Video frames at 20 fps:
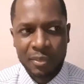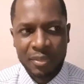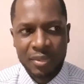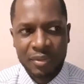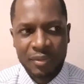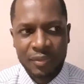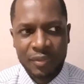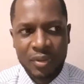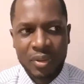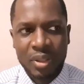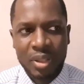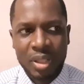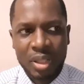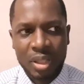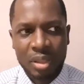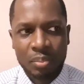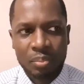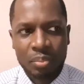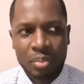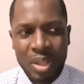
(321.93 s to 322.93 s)
for
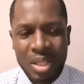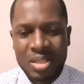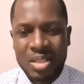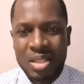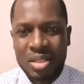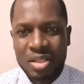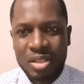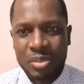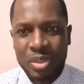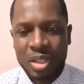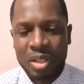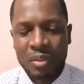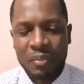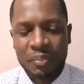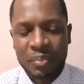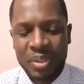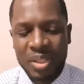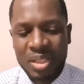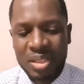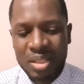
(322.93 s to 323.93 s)
the process to be
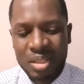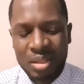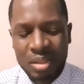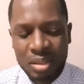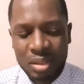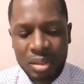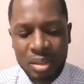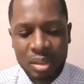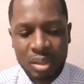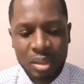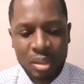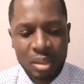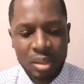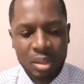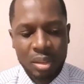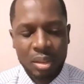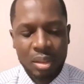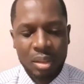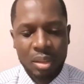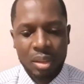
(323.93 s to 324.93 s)
completed.
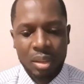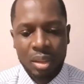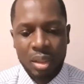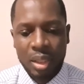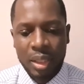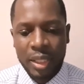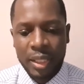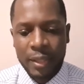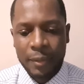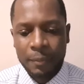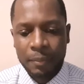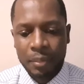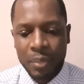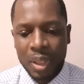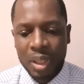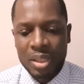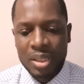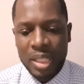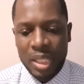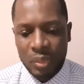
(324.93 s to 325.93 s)

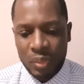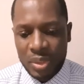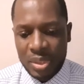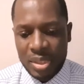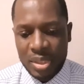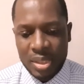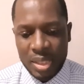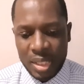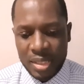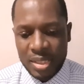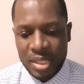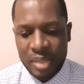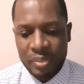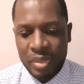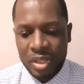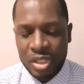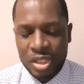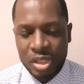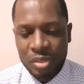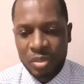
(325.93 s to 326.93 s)
But I was, as I
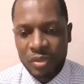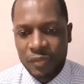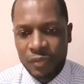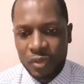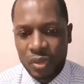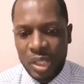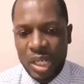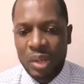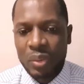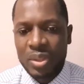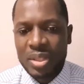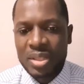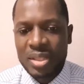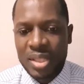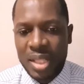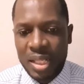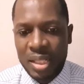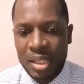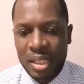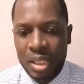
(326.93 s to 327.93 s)
mentioned before, I was
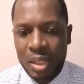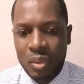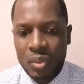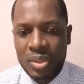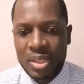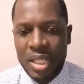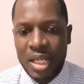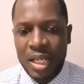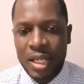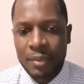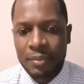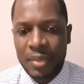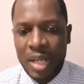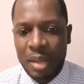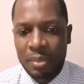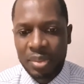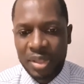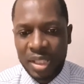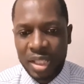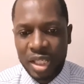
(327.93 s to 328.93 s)
sending out
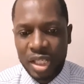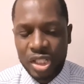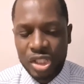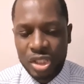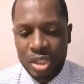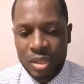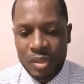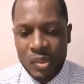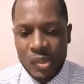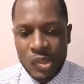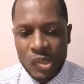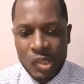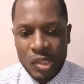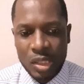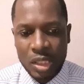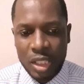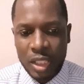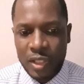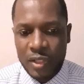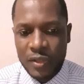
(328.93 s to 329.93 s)
applications
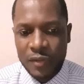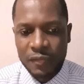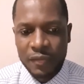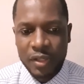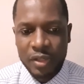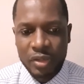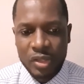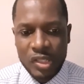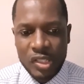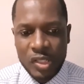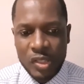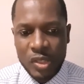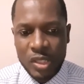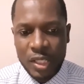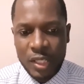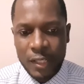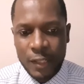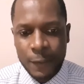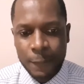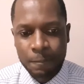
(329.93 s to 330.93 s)
to various
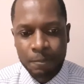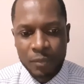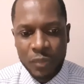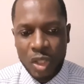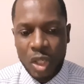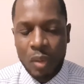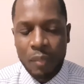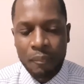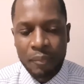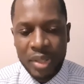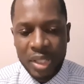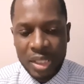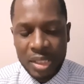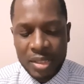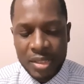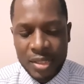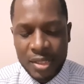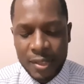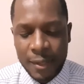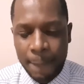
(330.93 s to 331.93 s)

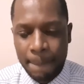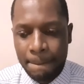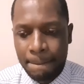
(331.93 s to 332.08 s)
companies.